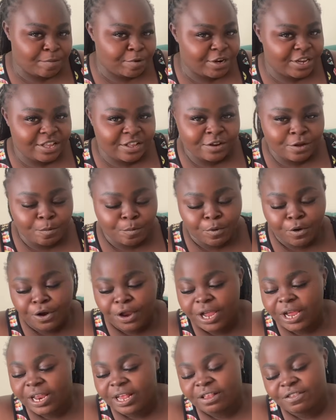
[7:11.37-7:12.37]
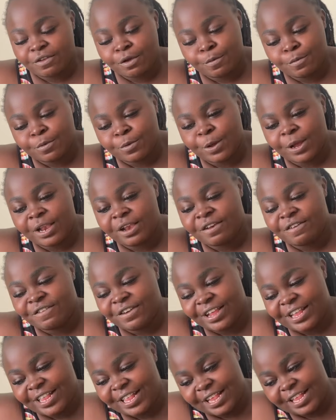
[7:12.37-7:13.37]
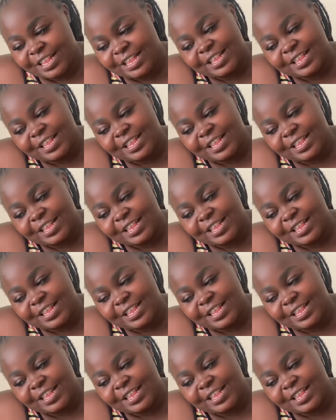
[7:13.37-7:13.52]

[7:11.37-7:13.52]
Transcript: The body is not boarding, na sijamzoea in dresses.